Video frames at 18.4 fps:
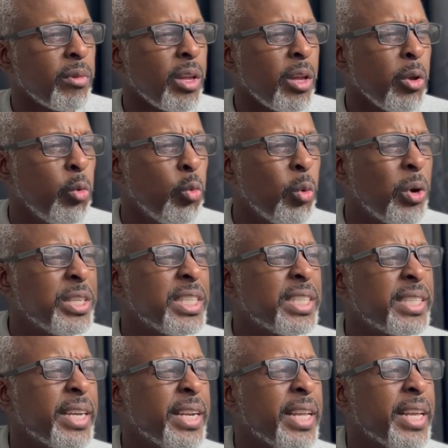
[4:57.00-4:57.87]
One
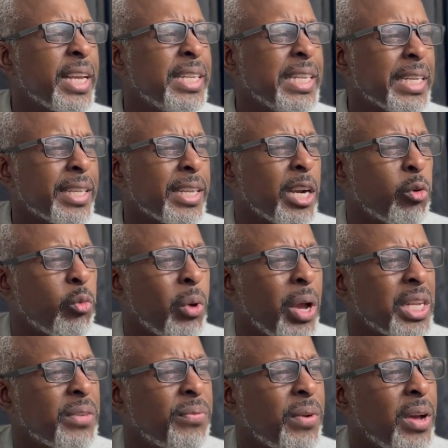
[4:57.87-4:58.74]
study conducted on
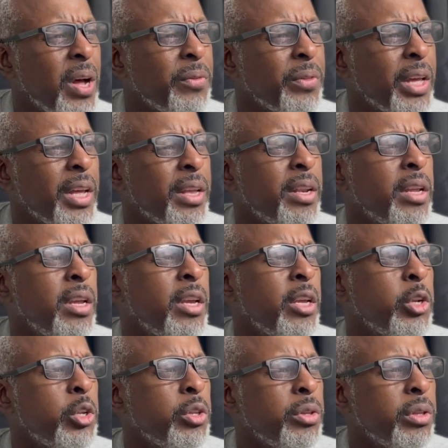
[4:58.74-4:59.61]
rats found that
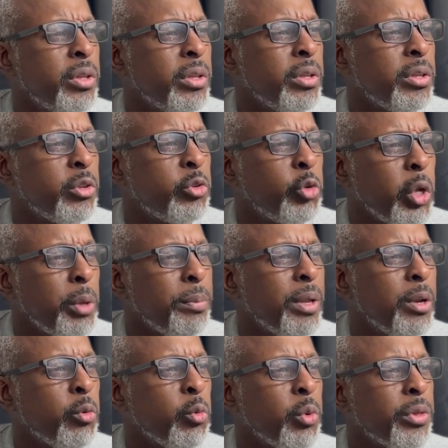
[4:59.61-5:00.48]

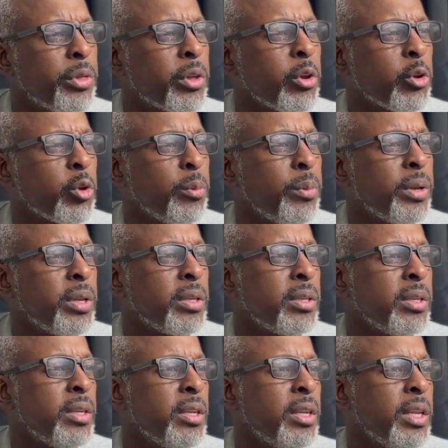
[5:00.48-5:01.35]
treatment with
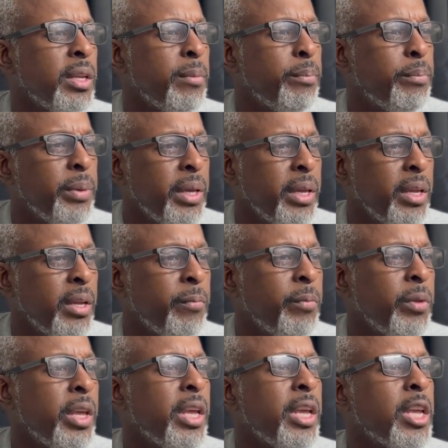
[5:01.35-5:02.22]
cucurbitacin B
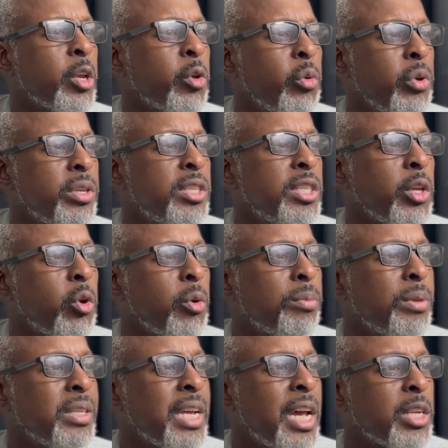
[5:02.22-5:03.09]
increased serum
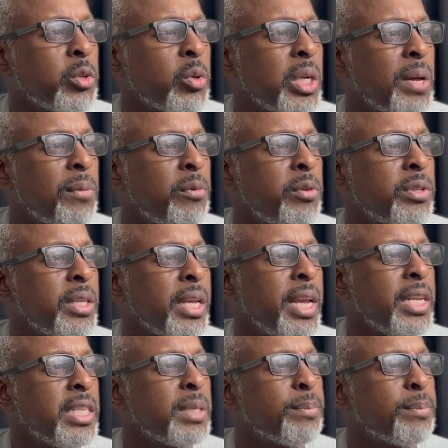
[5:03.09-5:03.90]
testosterone levels and